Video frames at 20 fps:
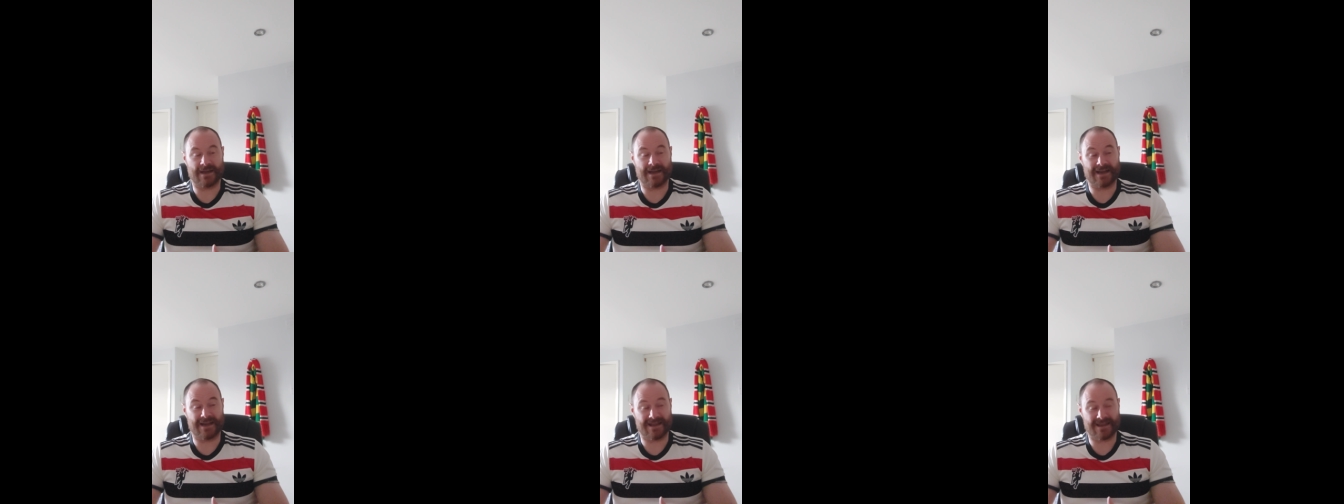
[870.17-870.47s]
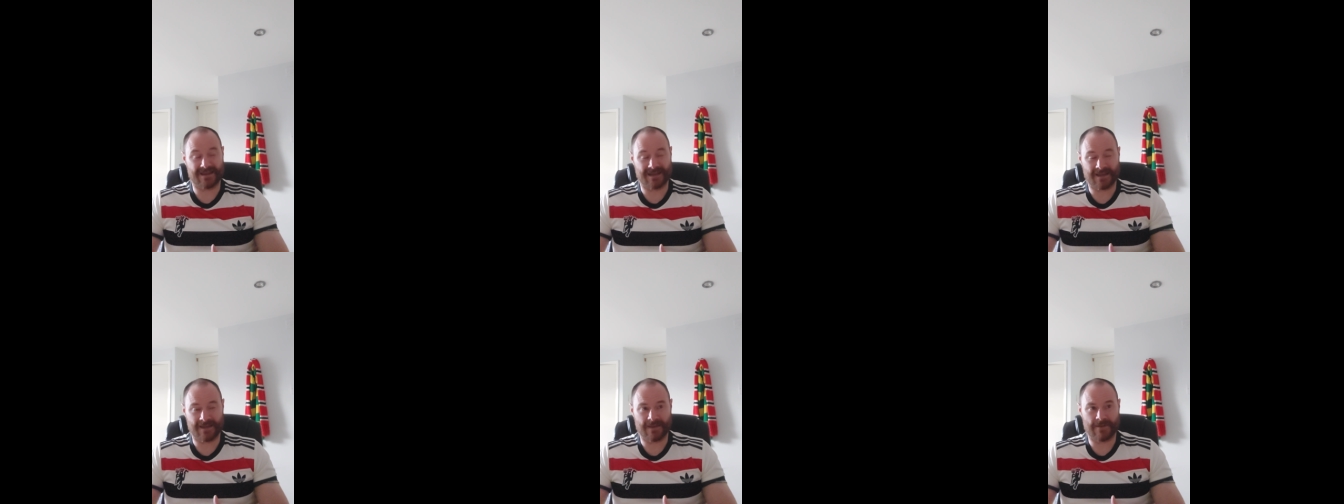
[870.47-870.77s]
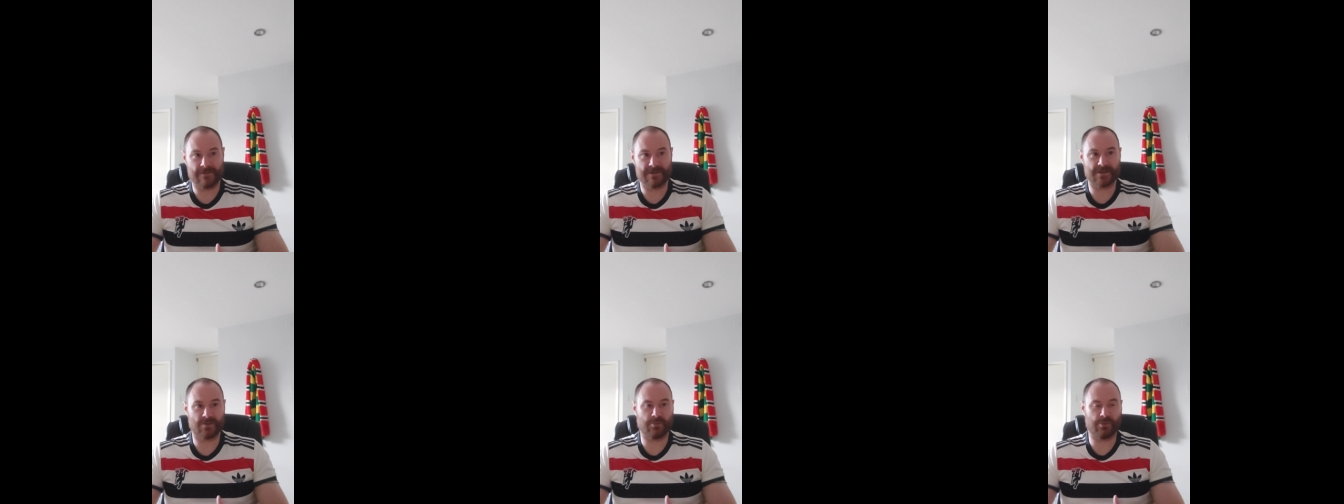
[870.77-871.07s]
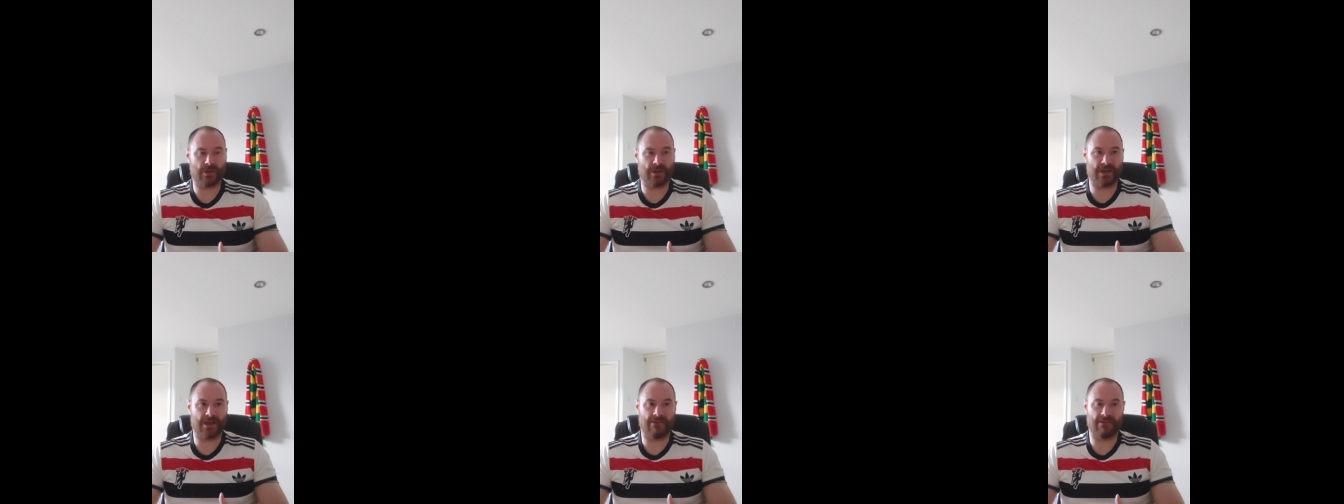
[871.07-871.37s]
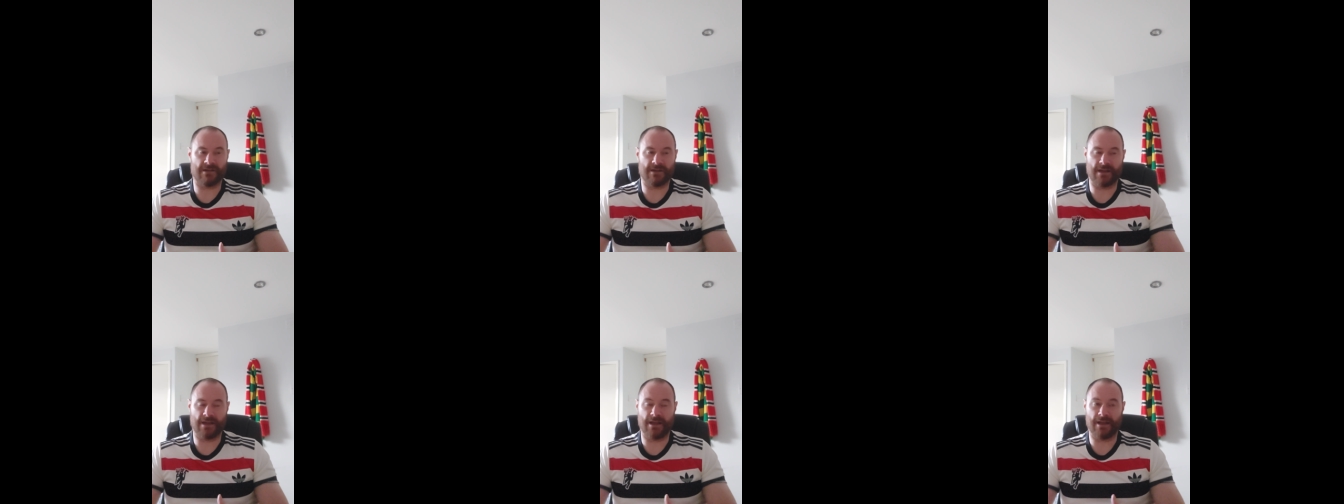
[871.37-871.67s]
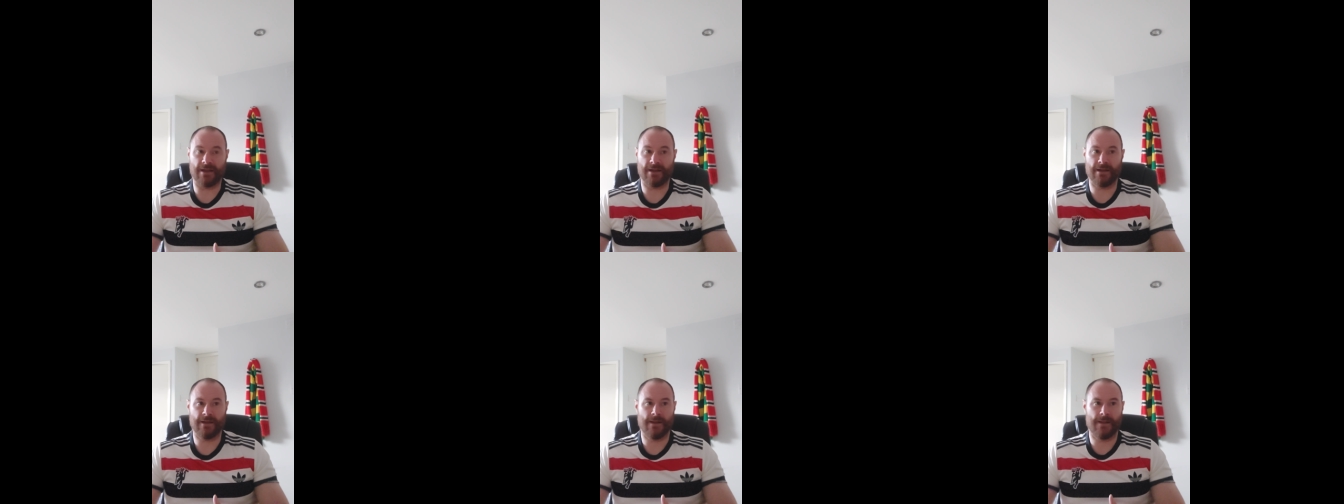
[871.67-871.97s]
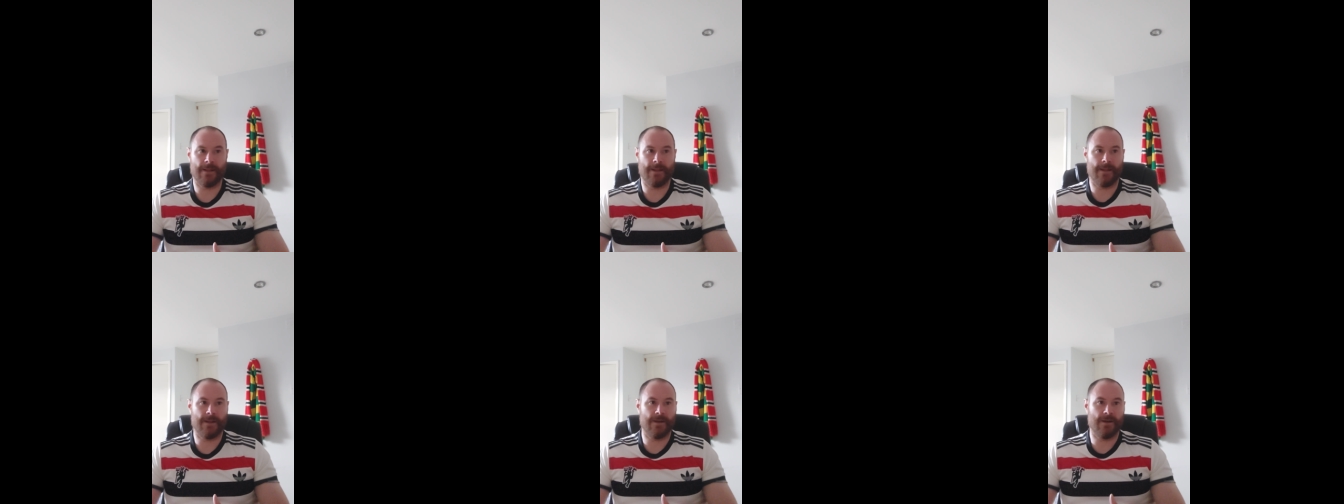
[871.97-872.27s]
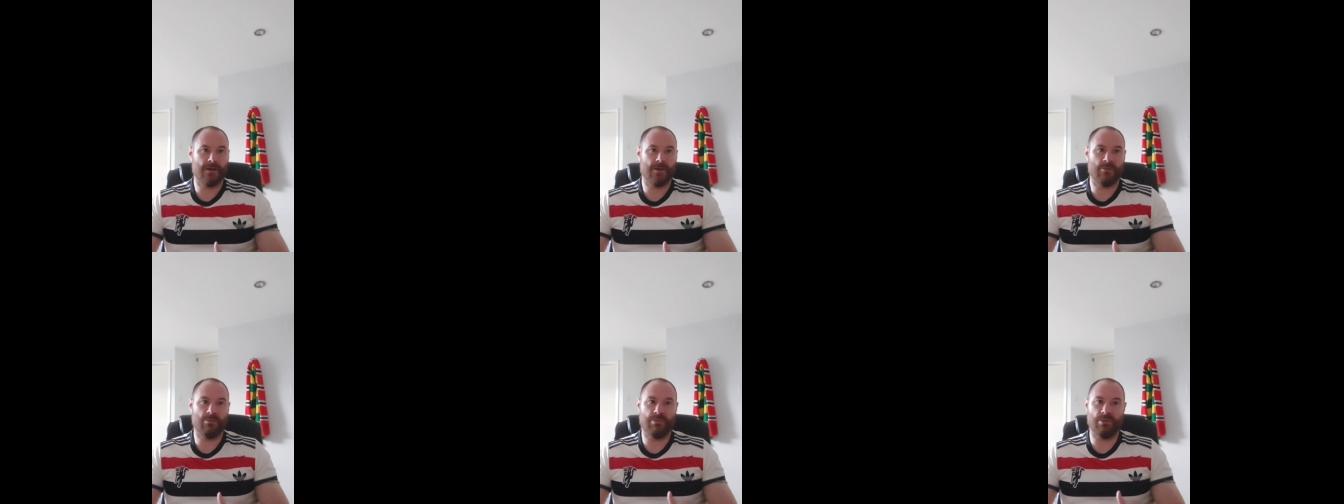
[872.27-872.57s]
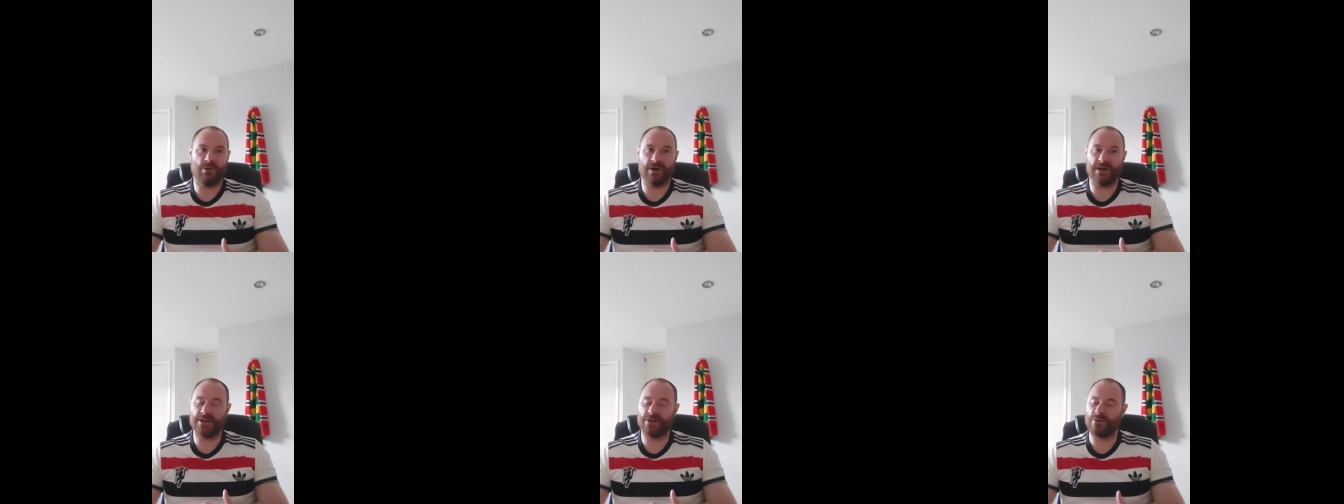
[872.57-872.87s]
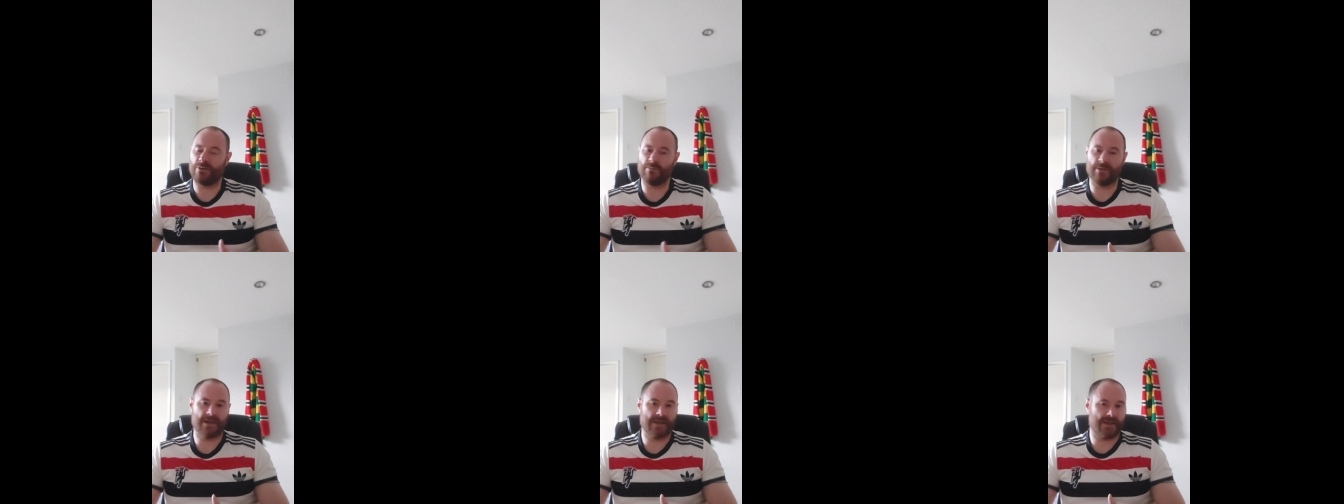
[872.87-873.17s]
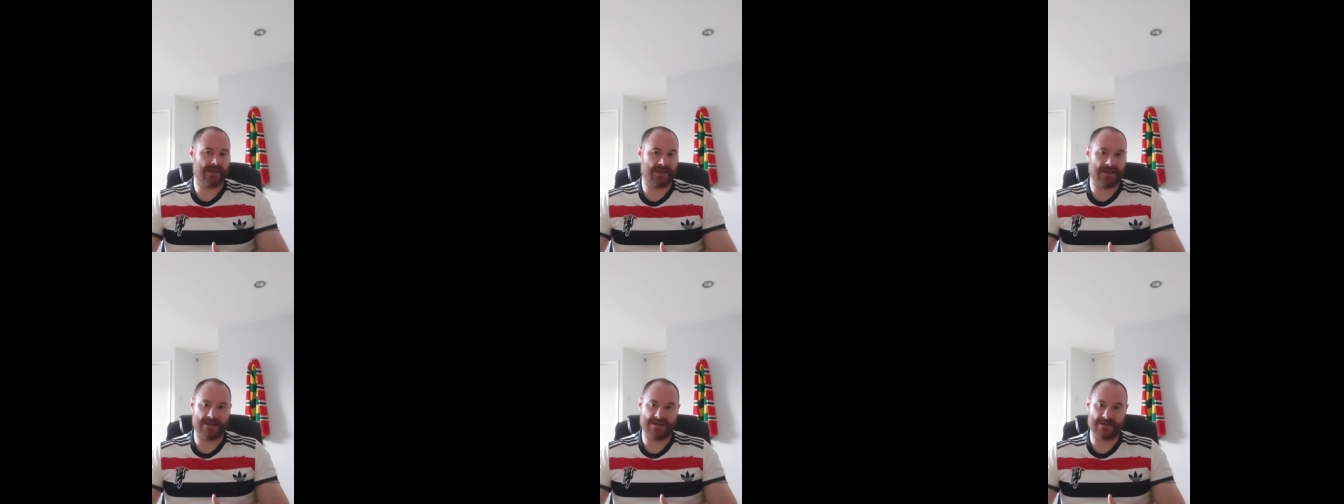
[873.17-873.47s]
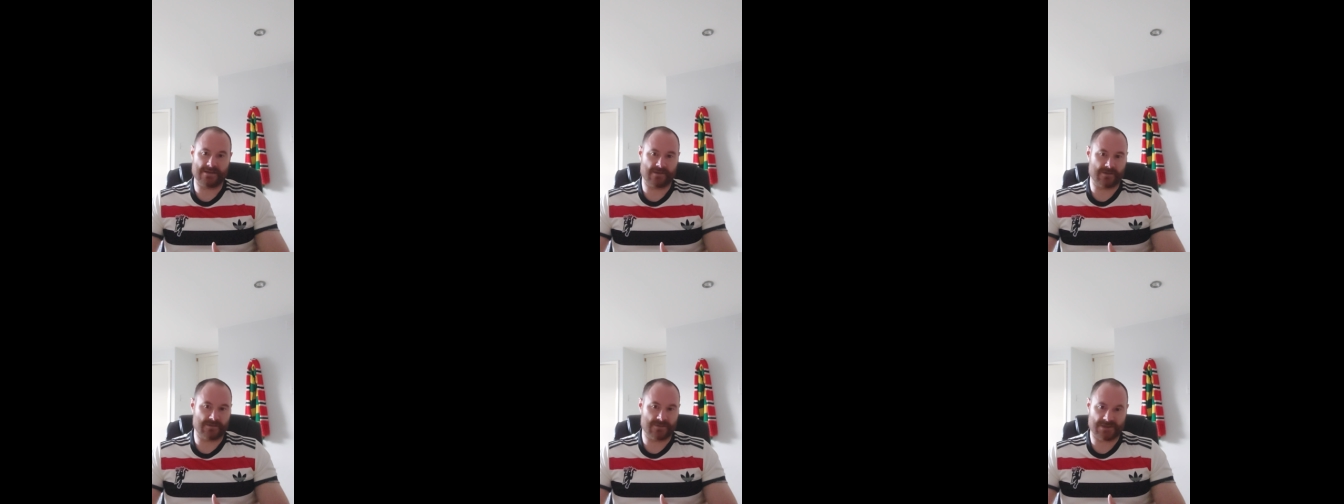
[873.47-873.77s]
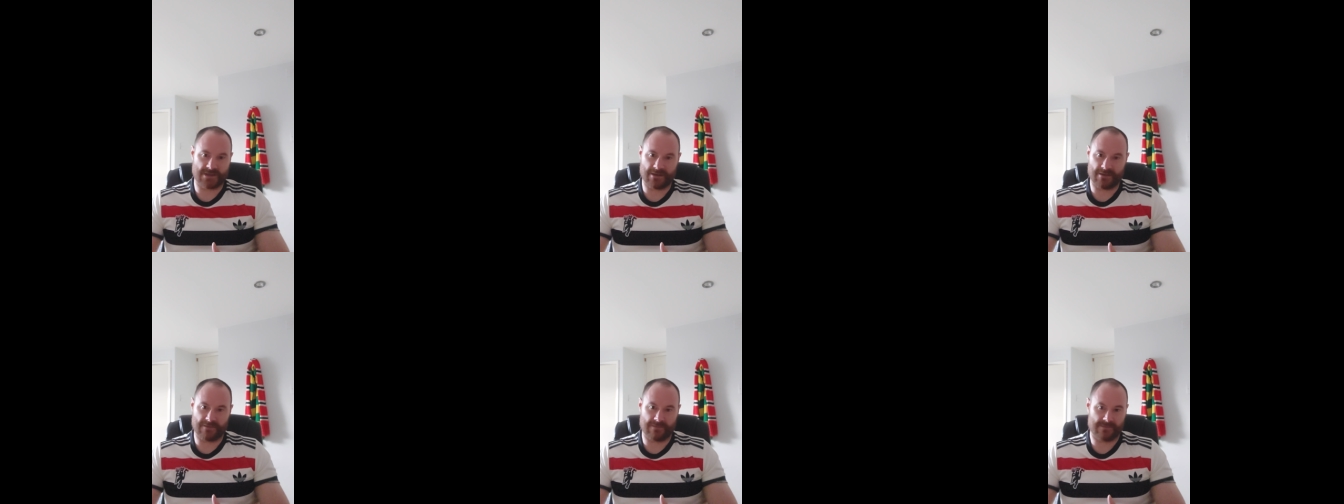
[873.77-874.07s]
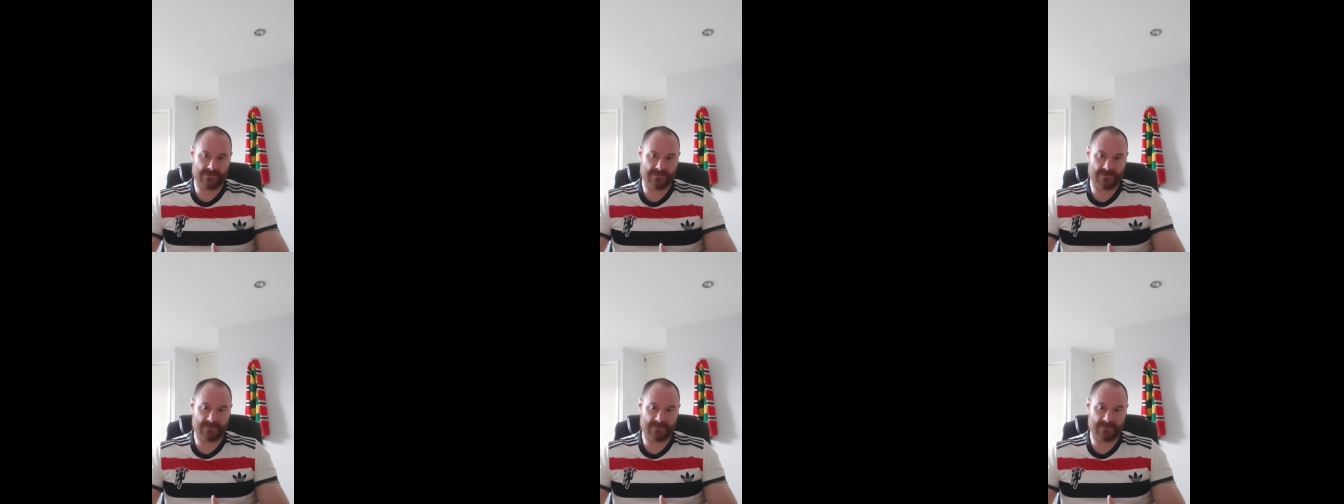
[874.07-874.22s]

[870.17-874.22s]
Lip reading: and I think there is a player in there, but he don't make it easy on himself.